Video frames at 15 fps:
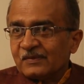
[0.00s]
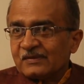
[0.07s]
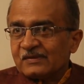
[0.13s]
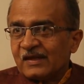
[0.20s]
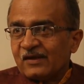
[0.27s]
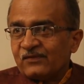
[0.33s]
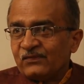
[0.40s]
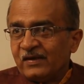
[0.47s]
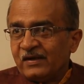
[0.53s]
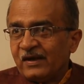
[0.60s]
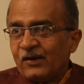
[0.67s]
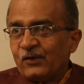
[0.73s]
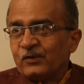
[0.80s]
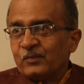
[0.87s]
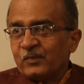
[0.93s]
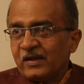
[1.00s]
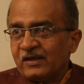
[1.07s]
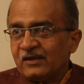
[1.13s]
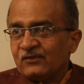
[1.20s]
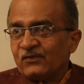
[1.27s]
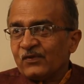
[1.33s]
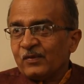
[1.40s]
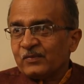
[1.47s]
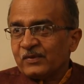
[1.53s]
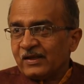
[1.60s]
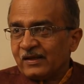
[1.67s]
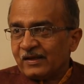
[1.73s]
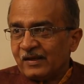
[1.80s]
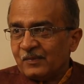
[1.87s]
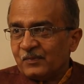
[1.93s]
siphoned out money from
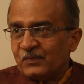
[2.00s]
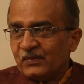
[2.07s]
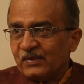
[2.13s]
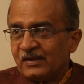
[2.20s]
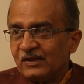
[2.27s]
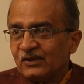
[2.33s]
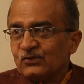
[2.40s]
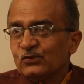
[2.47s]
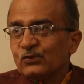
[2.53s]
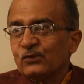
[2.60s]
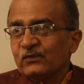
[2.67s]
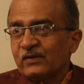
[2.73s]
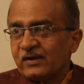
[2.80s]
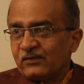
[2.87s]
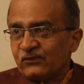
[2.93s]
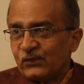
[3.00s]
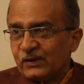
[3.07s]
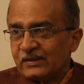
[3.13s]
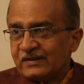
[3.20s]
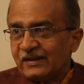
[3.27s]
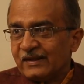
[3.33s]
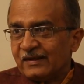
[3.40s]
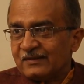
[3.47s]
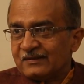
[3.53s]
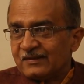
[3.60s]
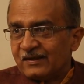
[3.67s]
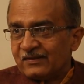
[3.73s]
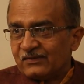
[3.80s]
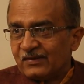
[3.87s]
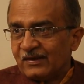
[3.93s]
their company through over invoicing,
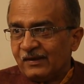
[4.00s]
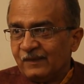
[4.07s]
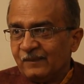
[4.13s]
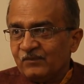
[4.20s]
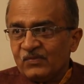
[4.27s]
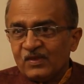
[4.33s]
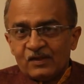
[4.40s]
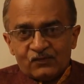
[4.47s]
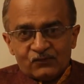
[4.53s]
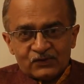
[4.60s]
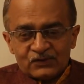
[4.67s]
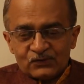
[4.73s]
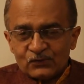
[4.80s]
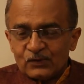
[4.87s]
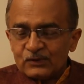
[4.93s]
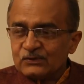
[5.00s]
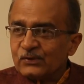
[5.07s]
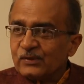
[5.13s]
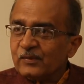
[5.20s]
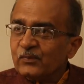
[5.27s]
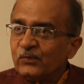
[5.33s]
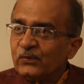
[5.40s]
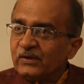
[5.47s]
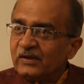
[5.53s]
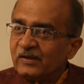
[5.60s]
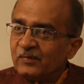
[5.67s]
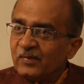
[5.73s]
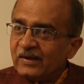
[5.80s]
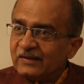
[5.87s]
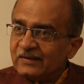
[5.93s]
etc., which is also
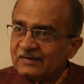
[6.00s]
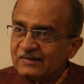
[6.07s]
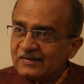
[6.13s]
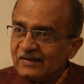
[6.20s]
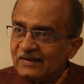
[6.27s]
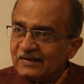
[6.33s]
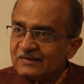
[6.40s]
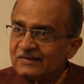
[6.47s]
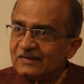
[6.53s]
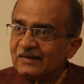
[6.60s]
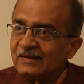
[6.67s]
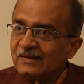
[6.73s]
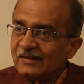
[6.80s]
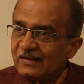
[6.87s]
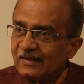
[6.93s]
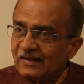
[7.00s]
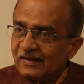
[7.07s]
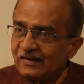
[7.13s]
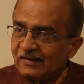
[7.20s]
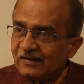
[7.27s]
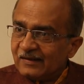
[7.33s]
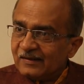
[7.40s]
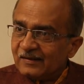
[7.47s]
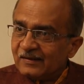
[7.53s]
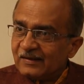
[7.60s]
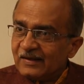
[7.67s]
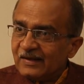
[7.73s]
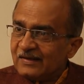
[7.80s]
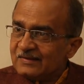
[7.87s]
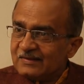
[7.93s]
reported by the CAG in their
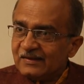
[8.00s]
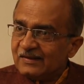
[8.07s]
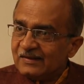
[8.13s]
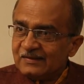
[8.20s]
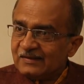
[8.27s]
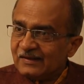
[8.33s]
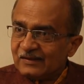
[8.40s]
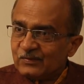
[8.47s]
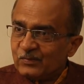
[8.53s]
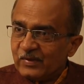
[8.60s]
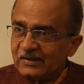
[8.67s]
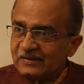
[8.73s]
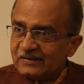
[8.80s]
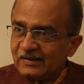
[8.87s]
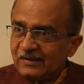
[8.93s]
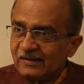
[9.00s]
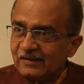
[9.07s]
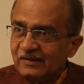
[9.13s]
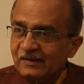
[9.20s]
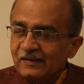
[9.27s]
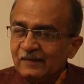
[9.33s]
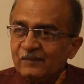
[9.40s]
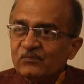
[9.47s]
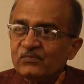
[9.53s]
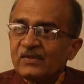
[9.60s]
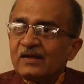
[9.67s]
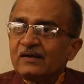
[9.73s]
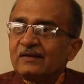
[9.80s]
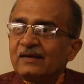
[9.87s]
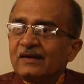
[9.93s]
KGD6 basin,
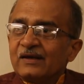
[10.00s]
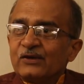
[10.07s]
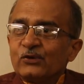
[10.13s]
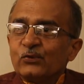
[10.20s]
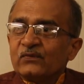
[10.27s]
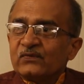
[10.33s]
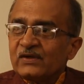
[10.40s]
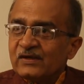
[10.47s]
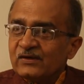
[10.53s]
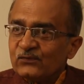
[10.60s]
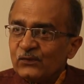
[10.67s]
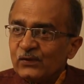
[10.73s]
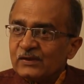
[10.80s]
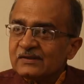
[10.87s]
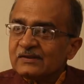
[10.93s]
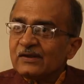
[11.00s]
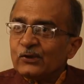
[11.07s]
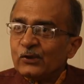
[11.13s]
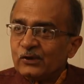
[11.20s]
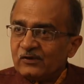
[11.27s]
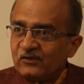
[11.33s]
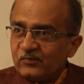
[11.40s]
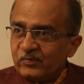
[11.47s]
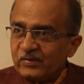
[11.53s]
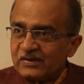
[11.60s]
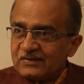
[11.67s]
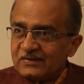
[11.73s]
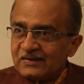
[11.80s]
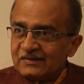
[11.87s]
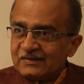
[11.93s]
that they had over invoiced a lot of
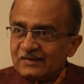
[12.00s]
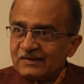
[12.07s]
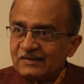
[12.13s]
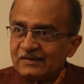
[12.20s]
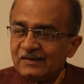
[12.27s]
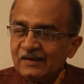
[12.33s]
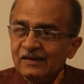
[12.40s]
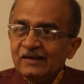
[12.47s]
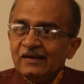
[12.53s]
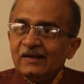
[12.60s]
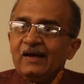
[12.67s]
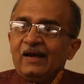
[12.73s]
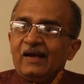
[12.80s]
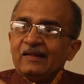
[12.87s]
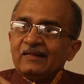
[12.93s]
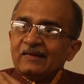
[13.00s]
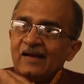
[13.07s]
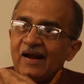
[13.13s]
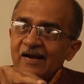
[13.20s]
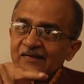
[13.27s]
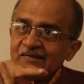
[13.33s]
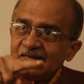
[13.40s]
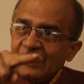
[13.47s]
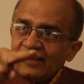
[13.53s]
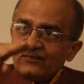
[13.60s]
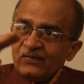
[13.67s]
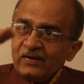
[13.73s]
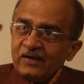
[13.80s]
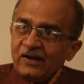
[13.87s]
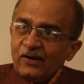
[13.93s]
purchases. And that
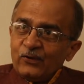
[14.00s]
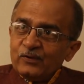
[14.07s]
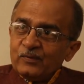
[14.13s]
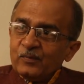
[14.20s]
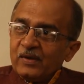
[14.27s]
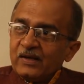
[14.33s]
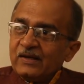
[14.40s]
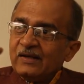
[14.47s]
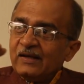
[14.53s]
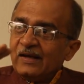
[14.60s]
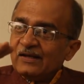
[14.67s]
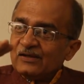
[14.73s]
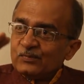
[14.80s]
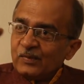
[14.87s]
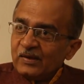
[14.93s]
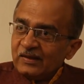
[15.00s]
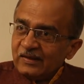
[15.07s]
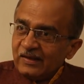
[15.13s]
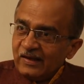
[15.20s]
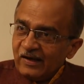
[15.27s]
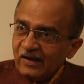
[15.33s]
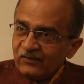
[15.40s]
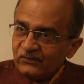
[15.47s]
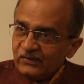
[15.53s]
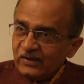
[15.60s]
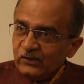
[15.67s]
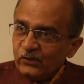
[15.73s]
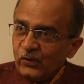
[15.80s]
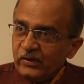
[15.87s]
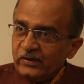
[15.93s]
siphoned out money has been
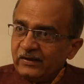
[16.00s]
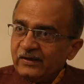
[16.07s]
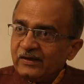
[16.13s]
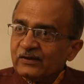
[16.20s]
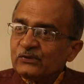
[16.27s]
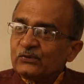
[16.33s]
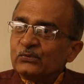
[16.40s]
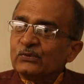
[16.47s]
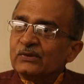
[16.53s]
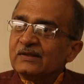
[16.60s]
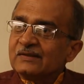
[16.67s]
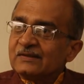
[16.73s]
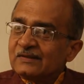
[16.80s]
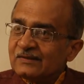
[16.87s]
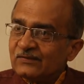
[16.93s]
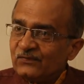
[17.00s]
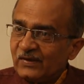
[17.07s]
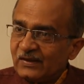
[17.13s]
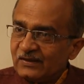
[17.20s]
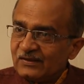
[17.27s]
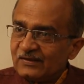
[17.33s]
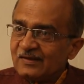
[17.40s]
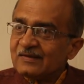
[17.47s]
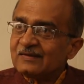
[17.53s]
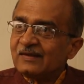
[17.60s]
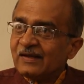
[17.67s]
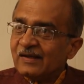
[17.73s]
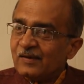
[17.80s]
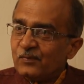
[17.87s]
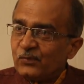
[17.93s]
thereafter laundered through this fictitious
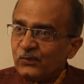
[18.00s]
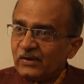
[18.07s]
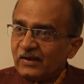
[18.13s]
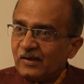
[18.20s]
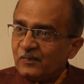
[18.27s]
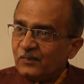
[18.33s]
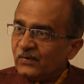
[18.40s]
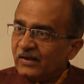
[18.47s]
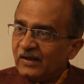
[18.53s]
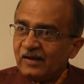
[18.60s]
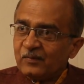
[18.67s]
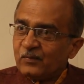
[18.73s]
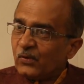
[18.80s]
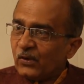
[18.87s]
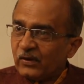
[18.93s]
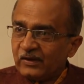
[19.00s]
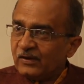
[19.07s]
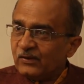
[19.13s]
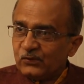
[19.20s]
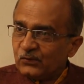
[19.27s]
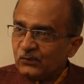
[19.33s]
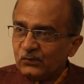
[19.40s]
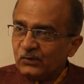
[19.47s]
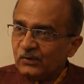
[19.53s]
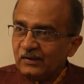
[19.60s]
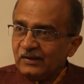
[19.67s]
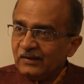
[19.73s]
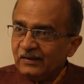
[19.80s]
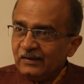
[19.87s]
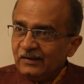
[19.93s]
Singapore company and brought into
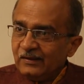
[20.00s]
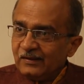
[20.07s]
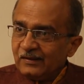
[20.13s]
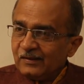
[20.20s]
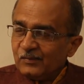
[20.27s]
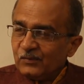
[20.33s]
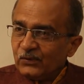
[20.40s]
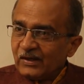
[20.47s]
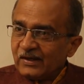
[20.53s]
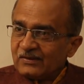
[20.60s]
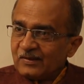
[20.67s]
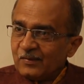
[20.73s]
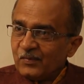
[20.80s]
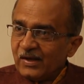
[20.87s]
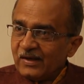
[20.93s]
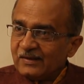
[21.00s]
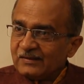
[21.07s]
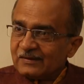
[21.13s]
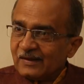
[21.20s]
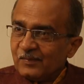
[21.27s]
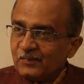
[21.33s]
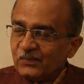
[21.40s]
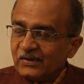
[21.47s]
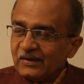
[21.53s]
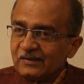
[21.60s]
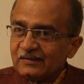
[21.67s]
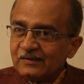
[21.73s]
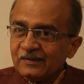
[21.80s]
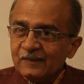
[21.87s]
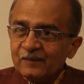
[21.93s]
Mukesh Ambani's
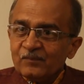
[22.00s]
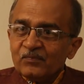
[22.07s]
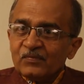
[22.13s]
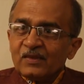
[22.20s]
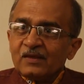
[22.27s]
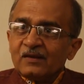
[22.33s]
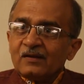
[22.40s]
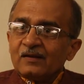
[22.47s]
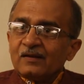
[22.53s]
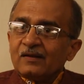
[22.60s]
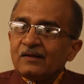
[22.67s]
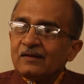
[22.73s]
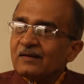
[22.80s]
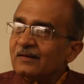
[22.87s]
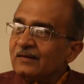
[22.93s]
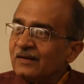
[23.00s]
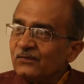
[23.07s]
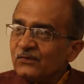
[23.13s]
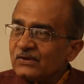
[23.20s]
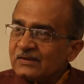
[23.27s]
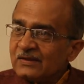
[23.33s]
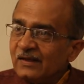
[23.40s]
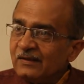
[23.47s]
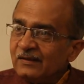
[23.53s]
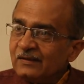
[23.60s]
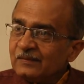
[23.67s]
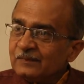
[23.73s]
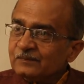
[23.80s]
companies. Nothing was done.